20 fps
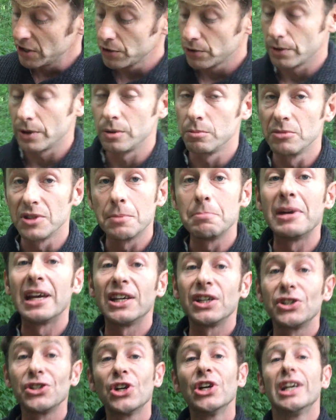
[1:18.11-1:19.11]
mushroom, the
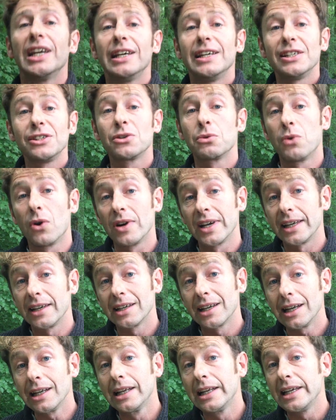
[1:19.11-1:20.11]
mesh is quite
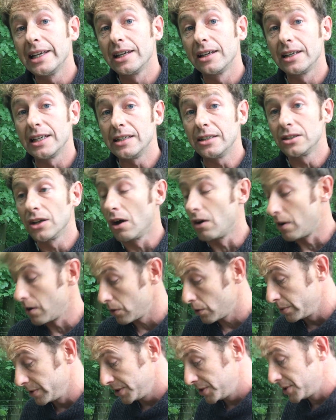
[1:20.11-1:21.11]
clearly
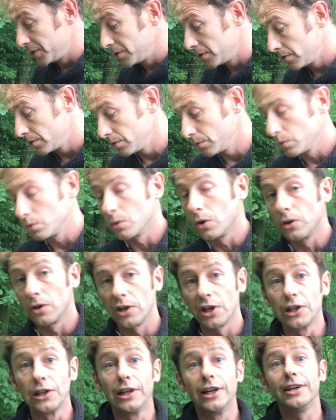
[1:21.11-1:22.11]
dark, which is
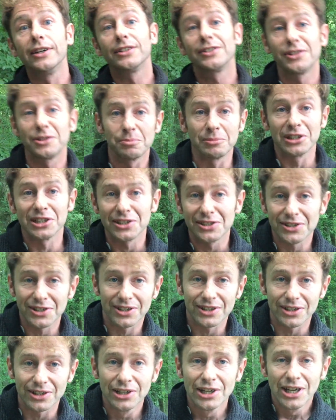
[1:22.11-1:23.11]
what alerted me
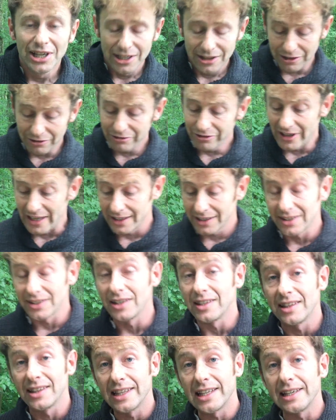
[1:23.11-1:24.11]
to the fact
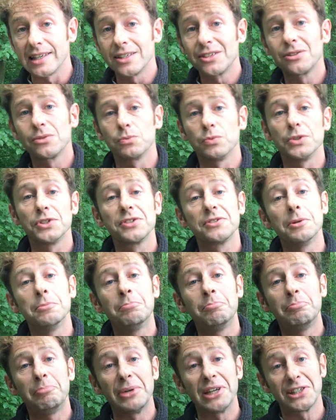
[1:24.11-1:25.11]
that this was
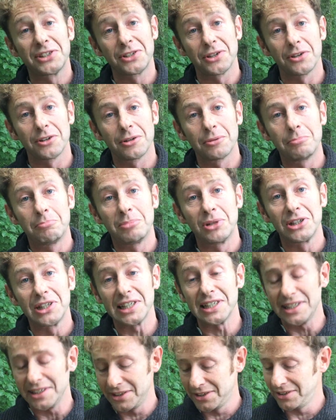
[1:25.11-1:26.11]
the bitter
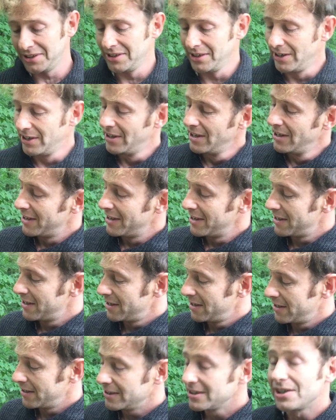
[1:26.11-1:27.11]
bolete.
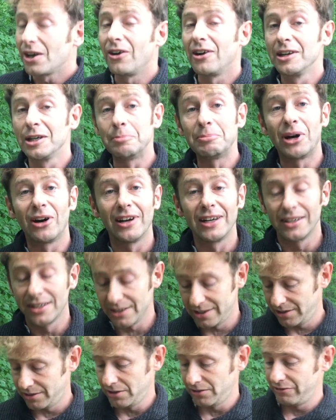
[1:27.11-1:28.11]

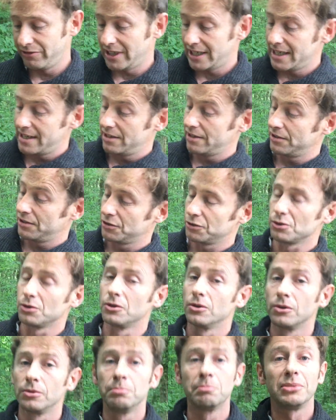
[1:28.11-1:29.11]
Tylopilus felleus
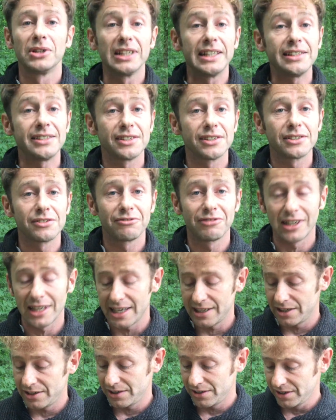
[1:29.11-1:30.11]
or Boletus
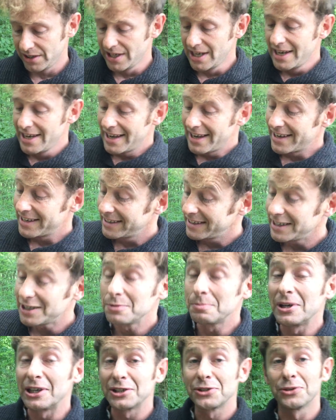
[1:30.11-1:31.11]
felleus, and
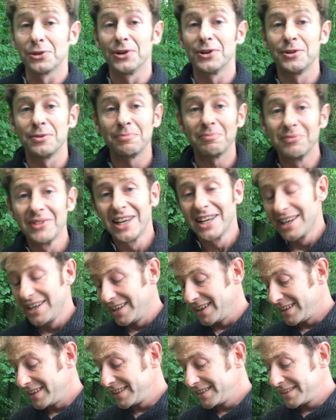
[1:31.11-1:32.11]
this mushroom
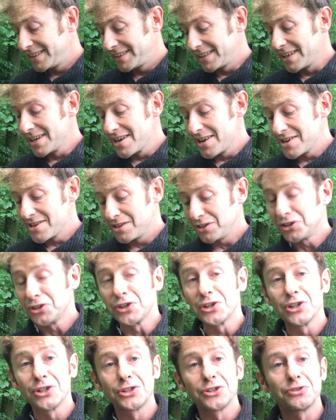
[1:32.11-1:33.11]
is the
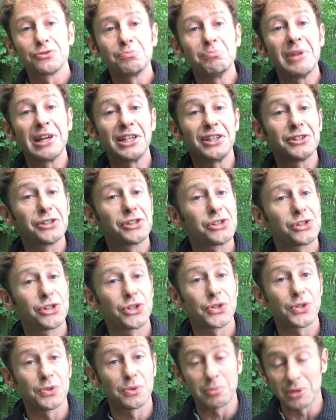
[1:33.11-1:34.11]
scourge of many a
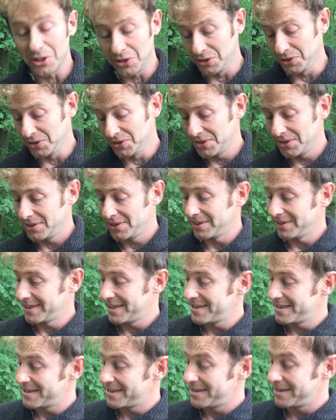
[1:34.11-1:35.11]
stew because
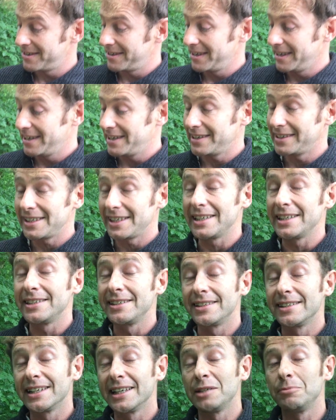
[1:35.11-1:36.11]
it
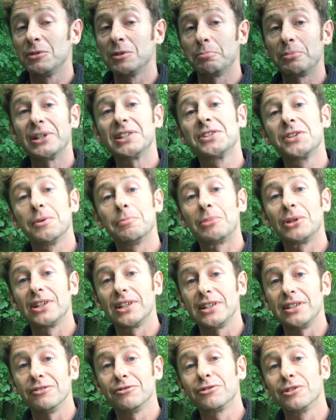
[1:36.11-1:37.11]
is named the bitter
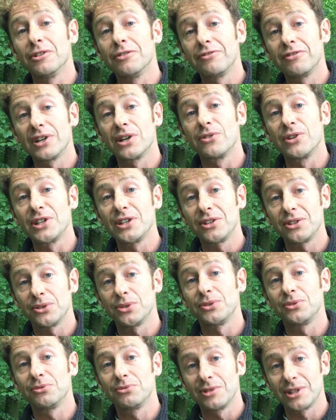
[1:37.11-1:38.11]
bolete for a very
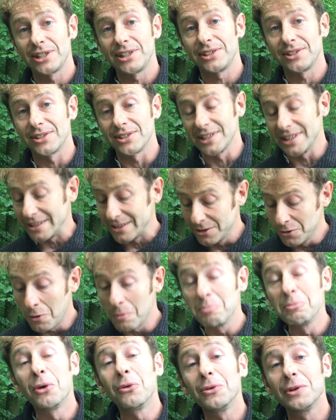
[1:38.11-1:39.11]
good reason. It's
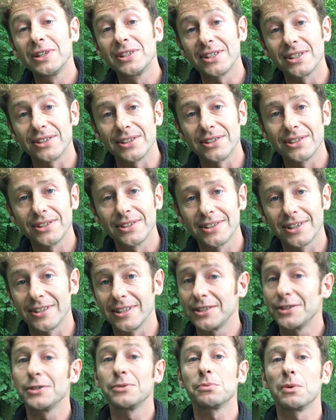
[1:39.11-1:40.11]
not poisonous, so
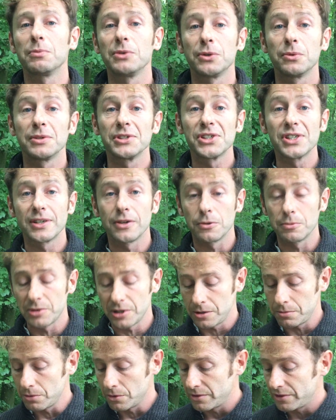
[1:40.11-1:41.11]
this is what we always tell
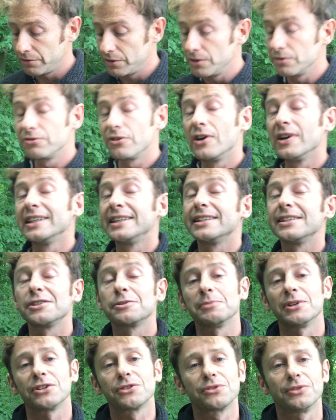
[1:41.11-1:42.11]
people. If you find
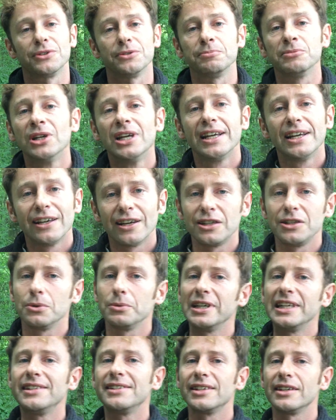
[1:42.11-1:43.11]
this mushroom and
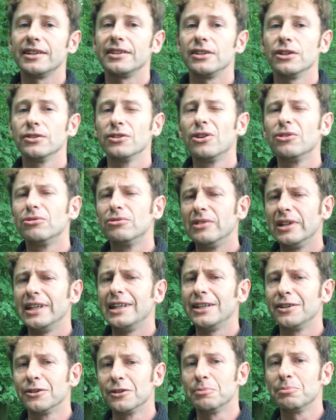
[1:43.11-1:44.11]
you eat it, you're not
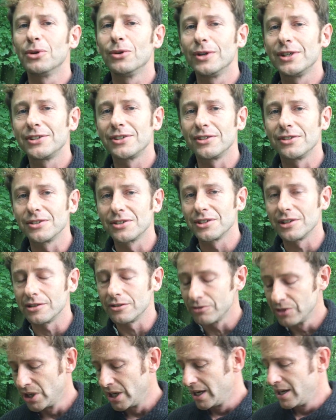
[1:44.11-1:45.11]
really going to poison
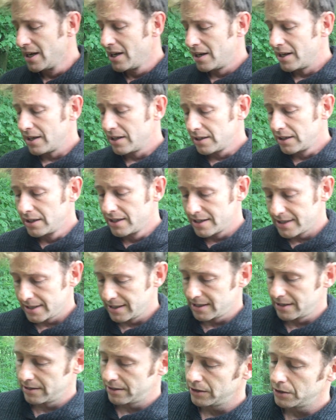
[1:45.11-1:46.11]
yourself, and
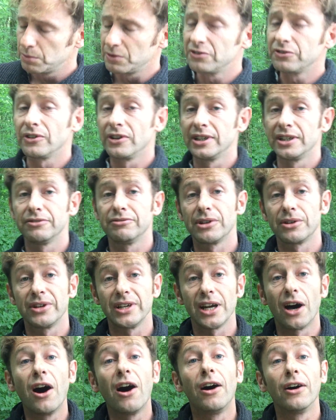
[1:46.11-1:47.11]
you would find it
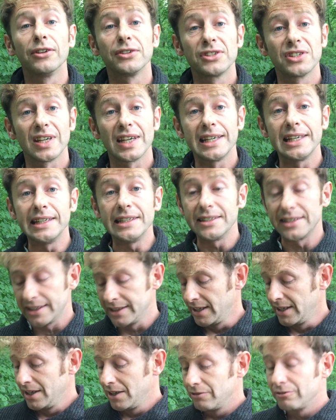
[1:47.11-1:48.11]
very hard to
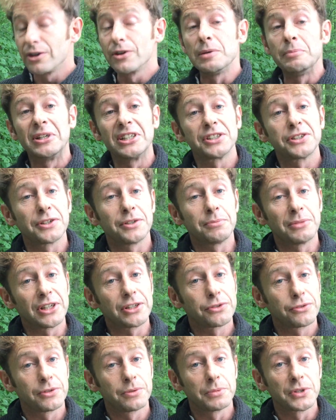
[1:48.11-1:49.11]
eat very much of the
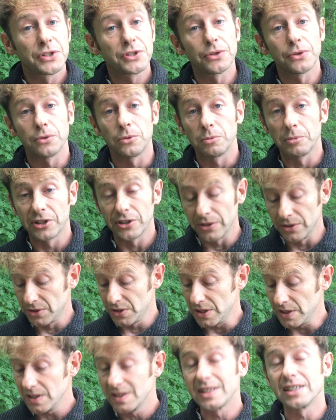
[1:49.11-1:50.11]
mushroom at all
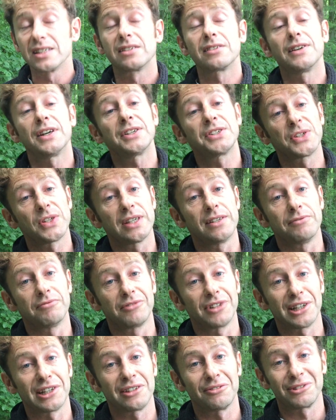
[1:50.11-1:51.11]
because it's disgusting in
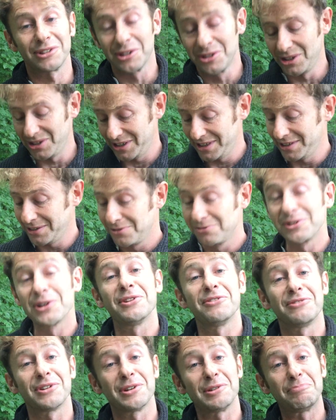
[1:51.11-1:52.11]
flavour. It's
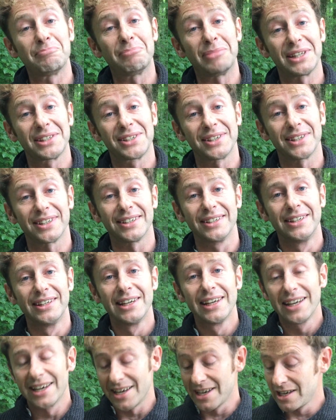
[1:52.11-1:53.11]
very, very bitter.
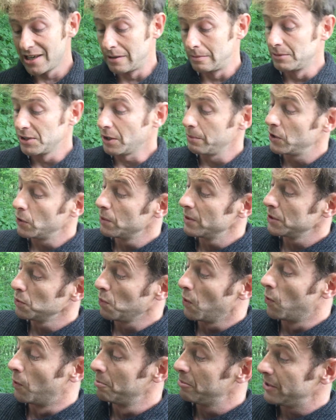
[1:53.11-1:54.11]
So we
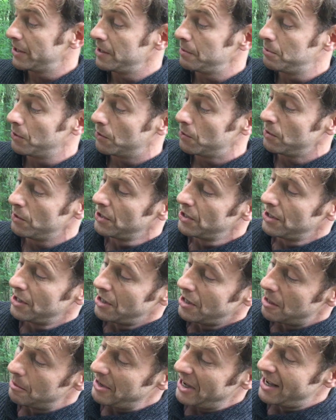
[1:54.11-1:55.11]
always warn people
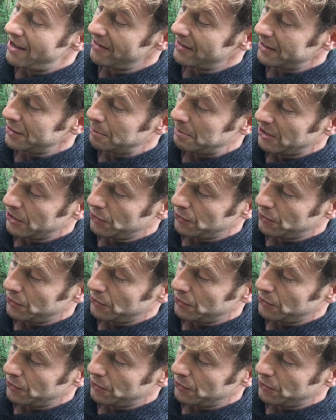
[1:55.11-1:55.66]
about this